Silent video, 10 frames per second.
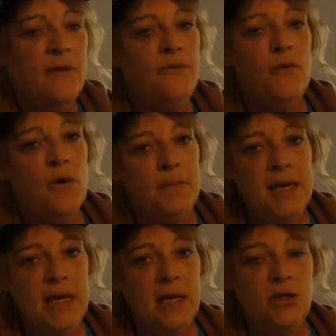For
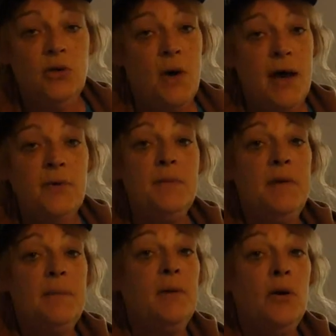me, do I
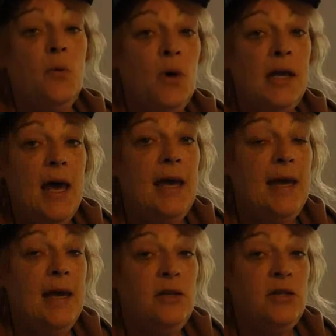remember what
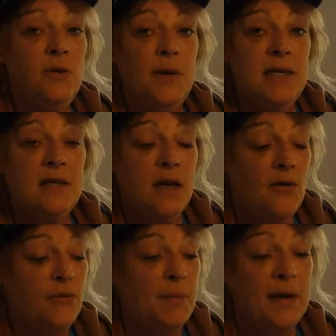I ate two weeks
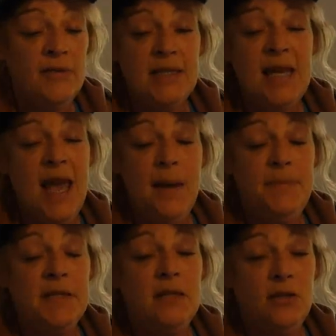ago for breakfast?
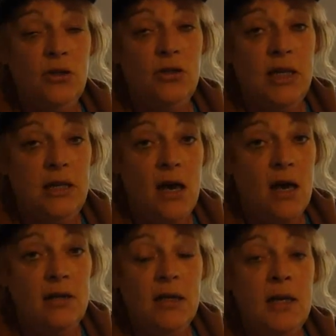Absolutely not.